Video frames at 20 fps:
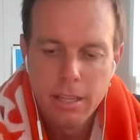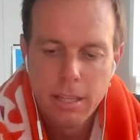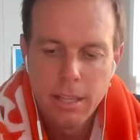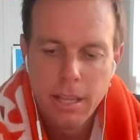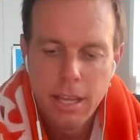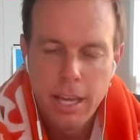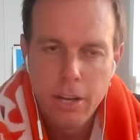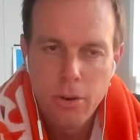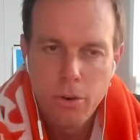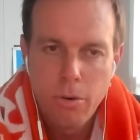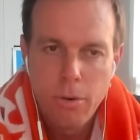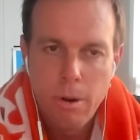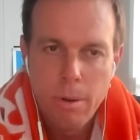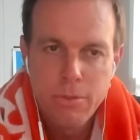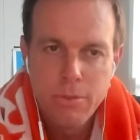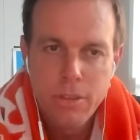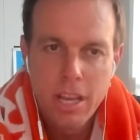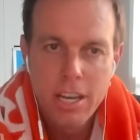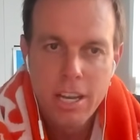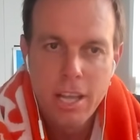Head to our
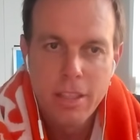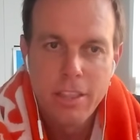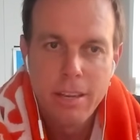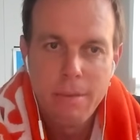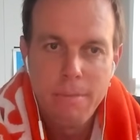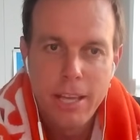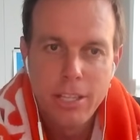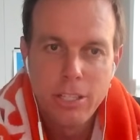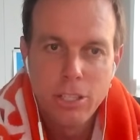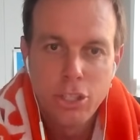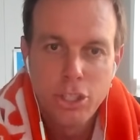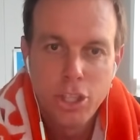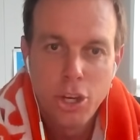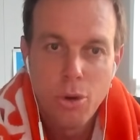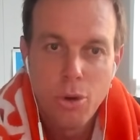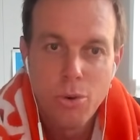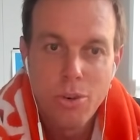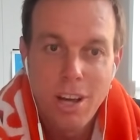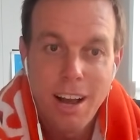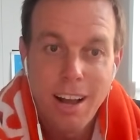website,
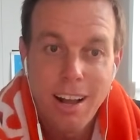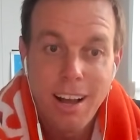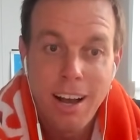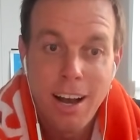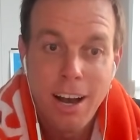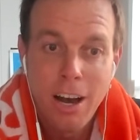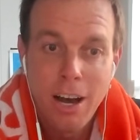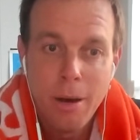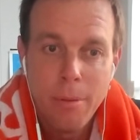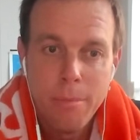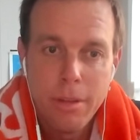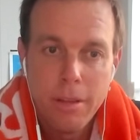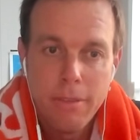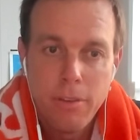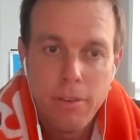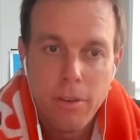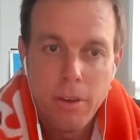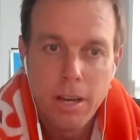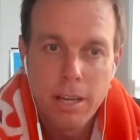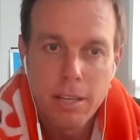nothingmajorshow.com,
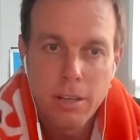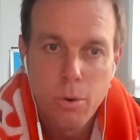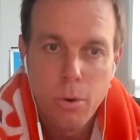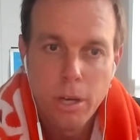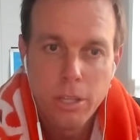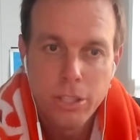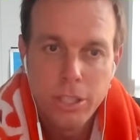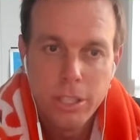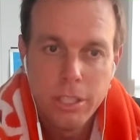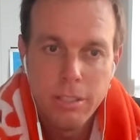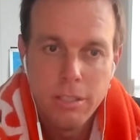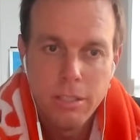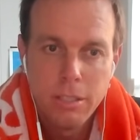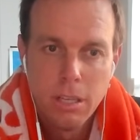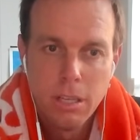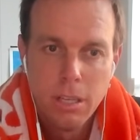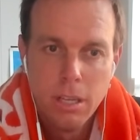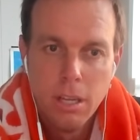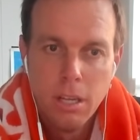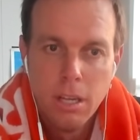if you got questions.
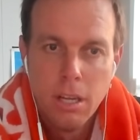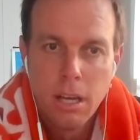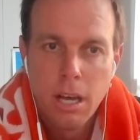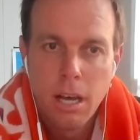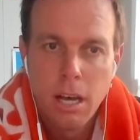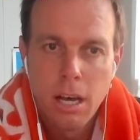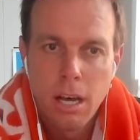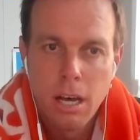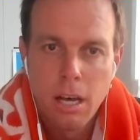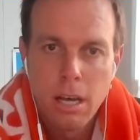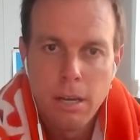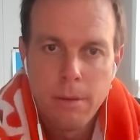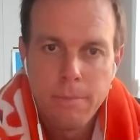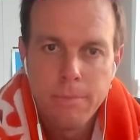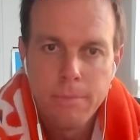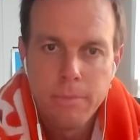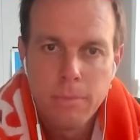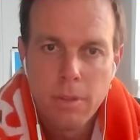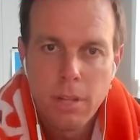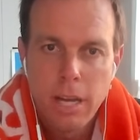
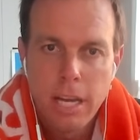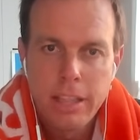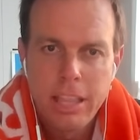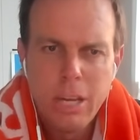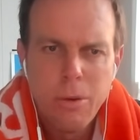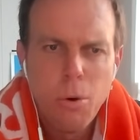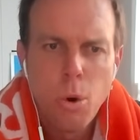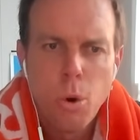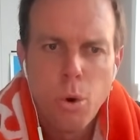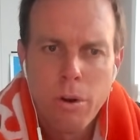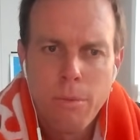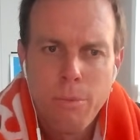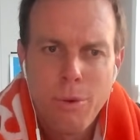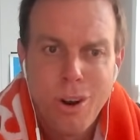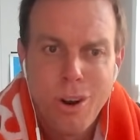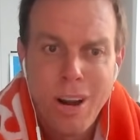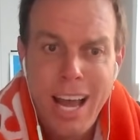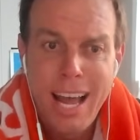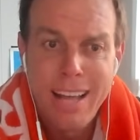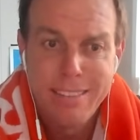I think we're ordering
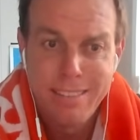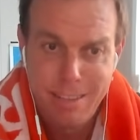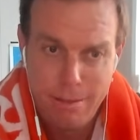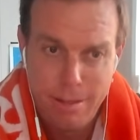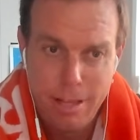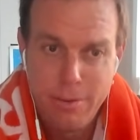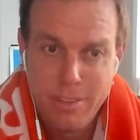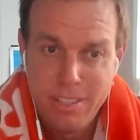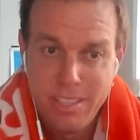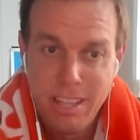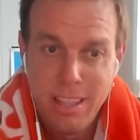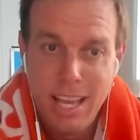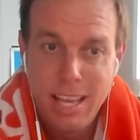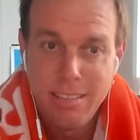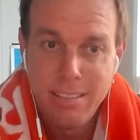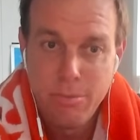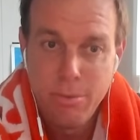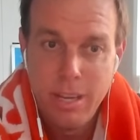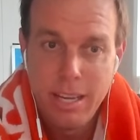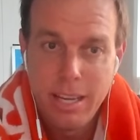more hats. Like we said
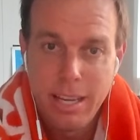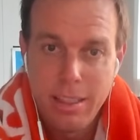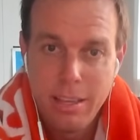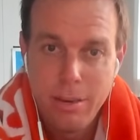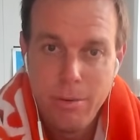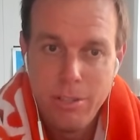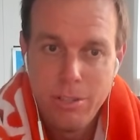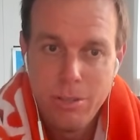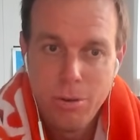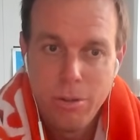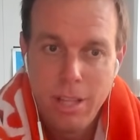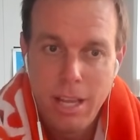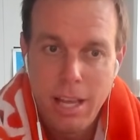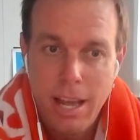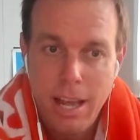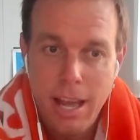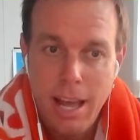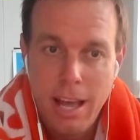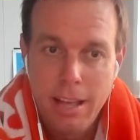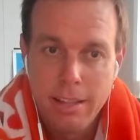last week, I think we sold
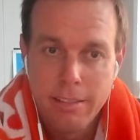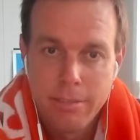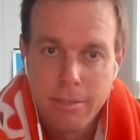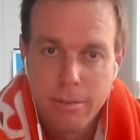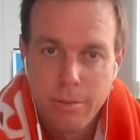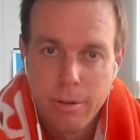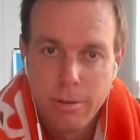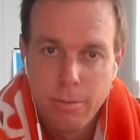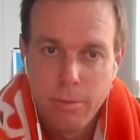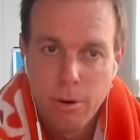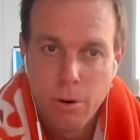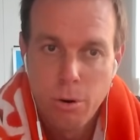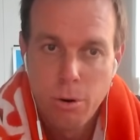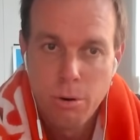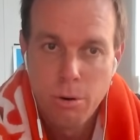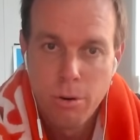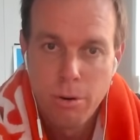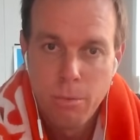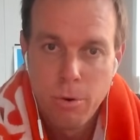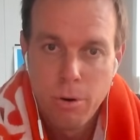out of hats, so we're
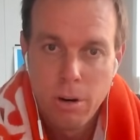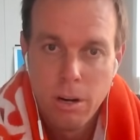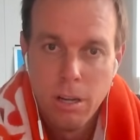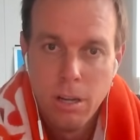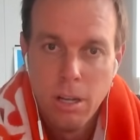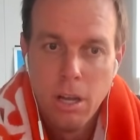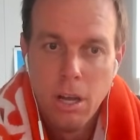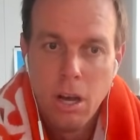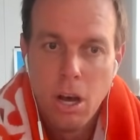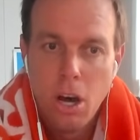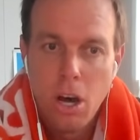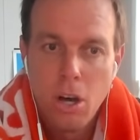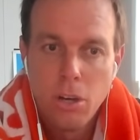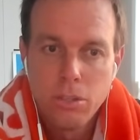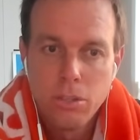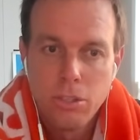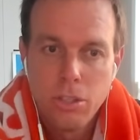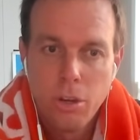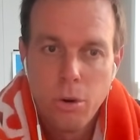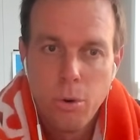ordering more.
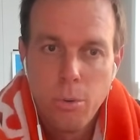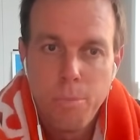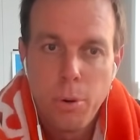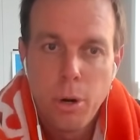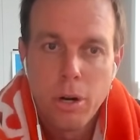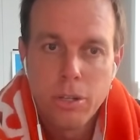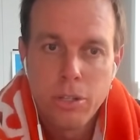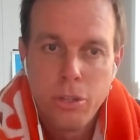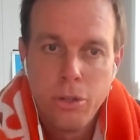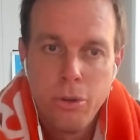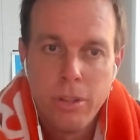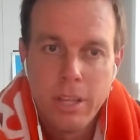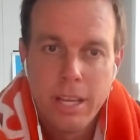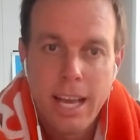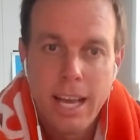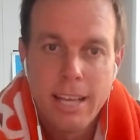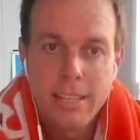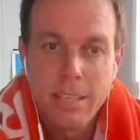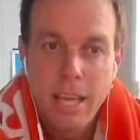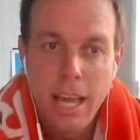Also, part 2 of the
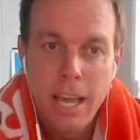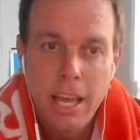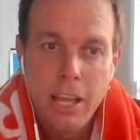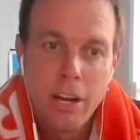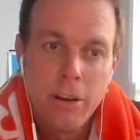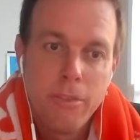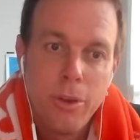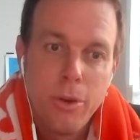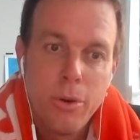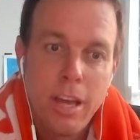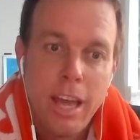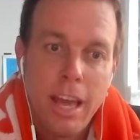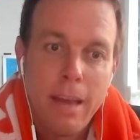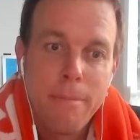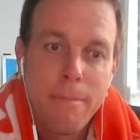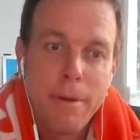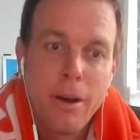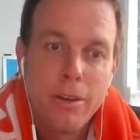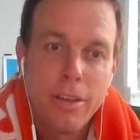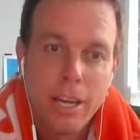Gasquet interview
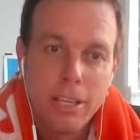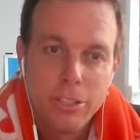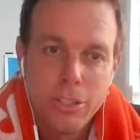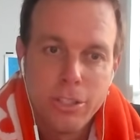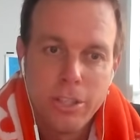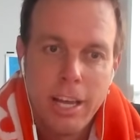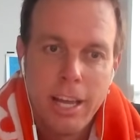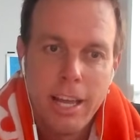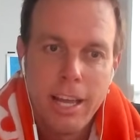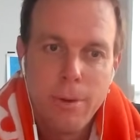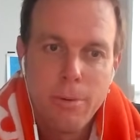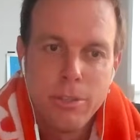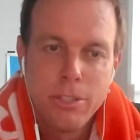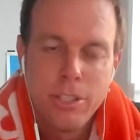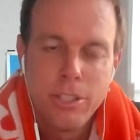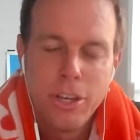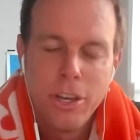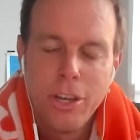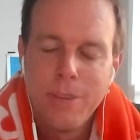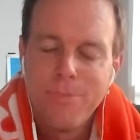came out yesterday. It was
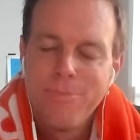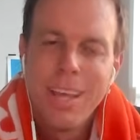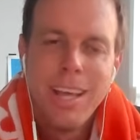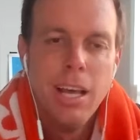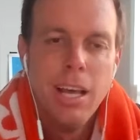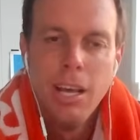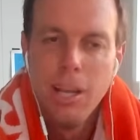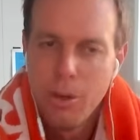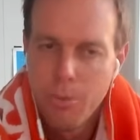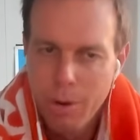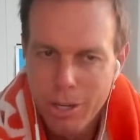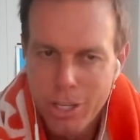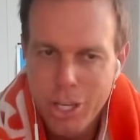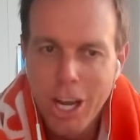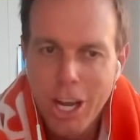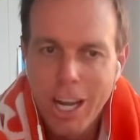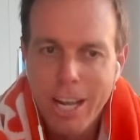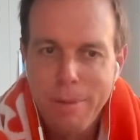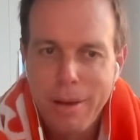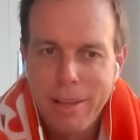good. We were
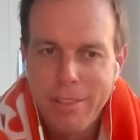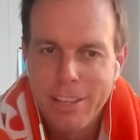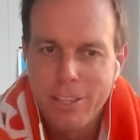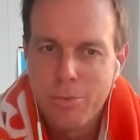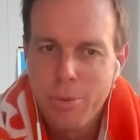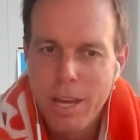talking about this.